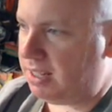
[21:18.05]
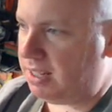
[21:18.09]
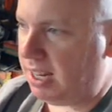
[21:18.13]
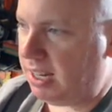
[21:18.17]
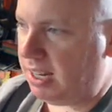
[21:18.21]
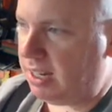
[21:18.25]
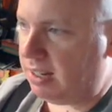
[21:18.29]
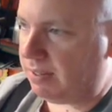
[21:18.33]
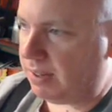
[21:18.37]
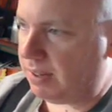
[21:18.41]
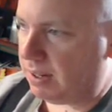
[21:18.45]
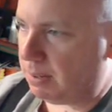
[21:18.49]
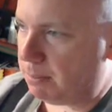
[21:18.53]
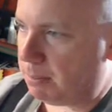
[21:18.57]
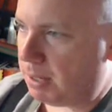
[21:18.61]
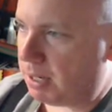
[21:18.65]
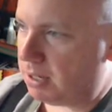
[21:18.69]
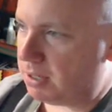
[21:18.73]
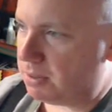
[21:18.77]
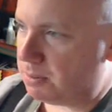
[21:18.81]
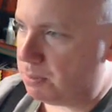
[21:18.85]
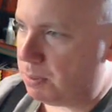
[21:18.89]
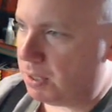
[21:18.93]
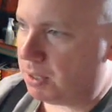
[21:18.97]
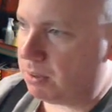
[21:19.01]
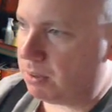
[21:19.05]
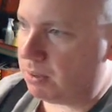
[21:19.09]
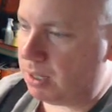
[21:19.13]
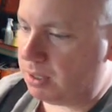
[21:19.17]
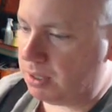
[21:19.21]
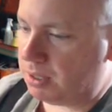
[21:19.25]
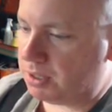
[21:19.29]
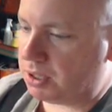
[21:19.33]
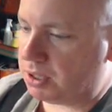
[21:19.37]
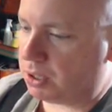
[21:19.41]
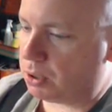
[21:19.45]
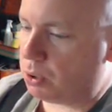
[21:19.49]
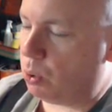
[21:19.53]
tin of it, about as big around
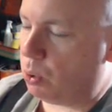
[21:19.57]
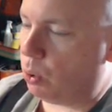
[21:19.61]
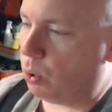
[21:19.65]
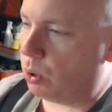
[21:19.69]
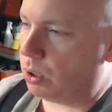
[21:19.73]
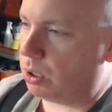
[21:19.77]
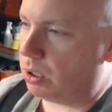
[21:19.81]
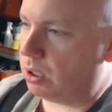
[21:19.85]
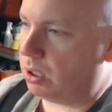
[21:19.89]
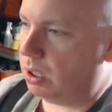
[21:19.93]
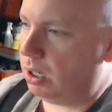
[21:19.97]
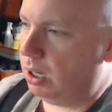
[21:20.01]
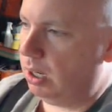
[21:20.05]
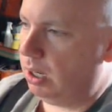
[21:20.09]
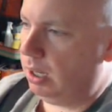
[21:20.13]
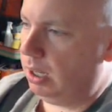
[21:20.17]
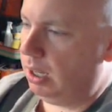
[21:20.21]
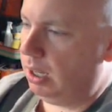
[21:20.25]
as a quarter,